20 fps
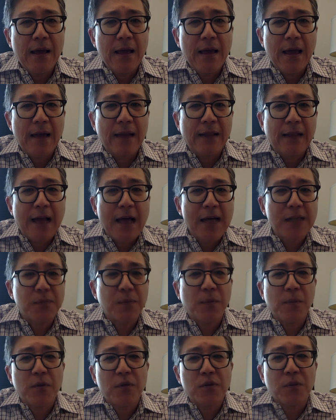And last
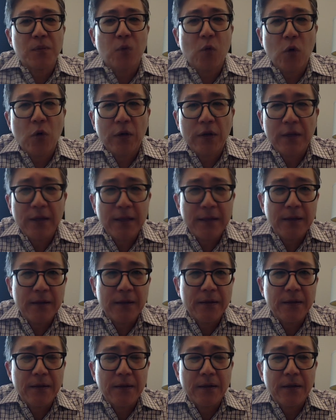but most importantly,
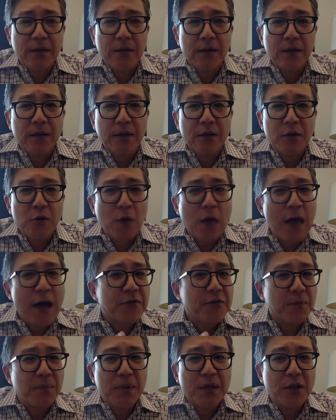you
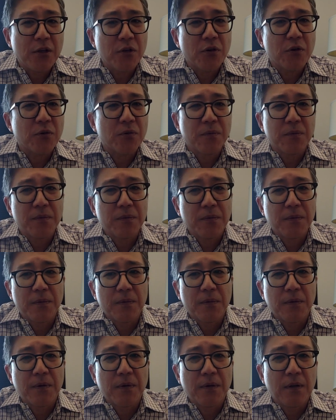have to be you.
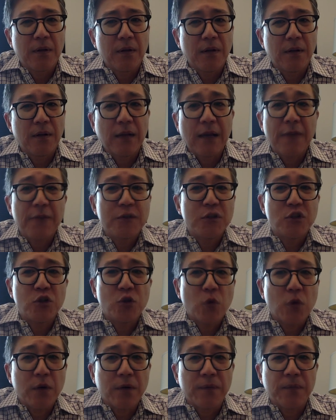Life is
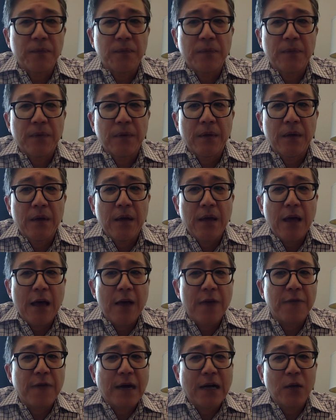short,
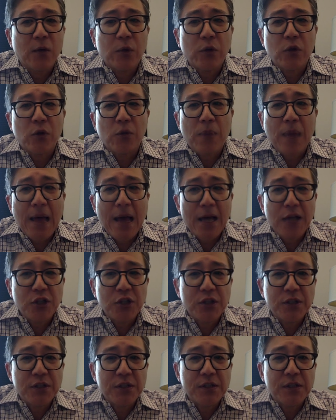and following your
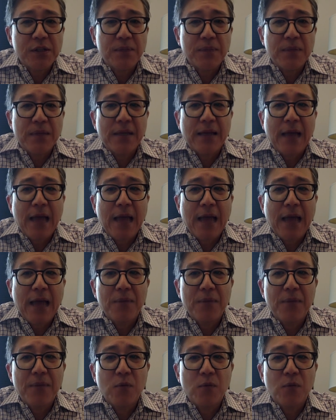passions and being
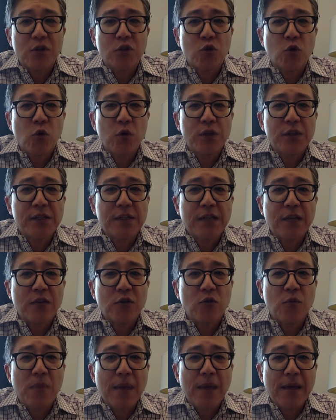happy with the choices that
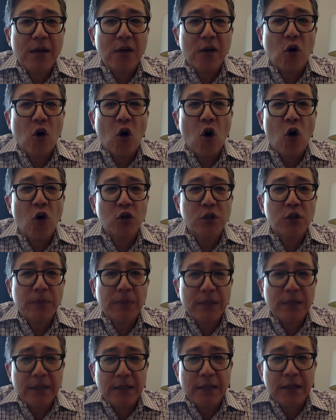you make are
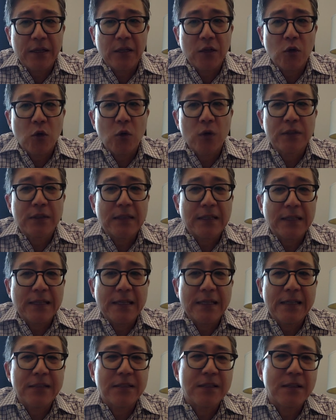ultimately going to
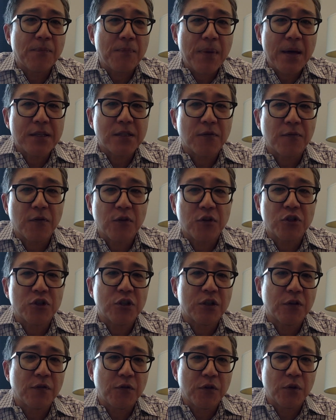lead to the best
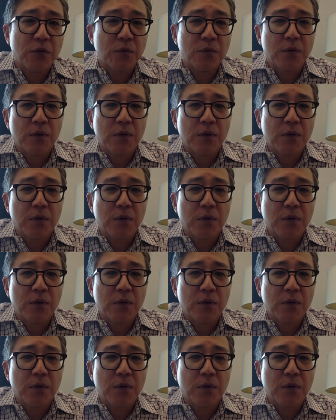version of you.